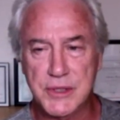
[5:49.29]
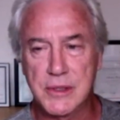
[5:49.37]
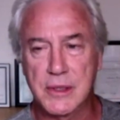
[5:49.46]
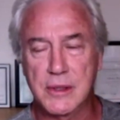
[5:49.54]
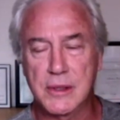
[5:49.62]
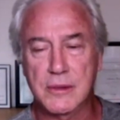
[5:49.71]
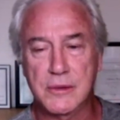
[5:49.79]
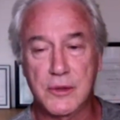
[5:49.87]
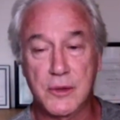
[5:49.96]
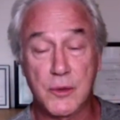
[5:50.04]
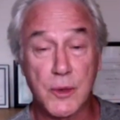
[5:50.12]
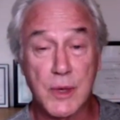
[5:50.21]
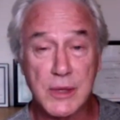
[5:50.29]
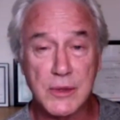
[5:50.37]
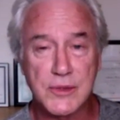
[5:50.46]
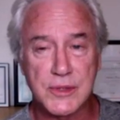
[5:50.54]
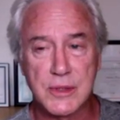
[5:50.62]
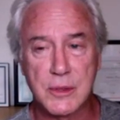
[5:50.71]
in their
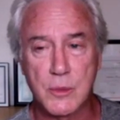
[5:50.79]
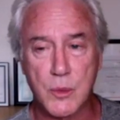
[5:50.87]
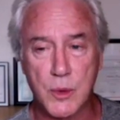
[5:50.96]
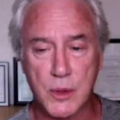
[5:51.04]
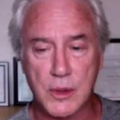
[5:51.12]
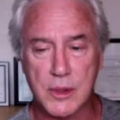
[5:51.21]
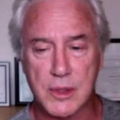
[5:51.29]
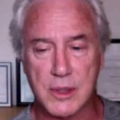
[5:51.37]
careers, in the work.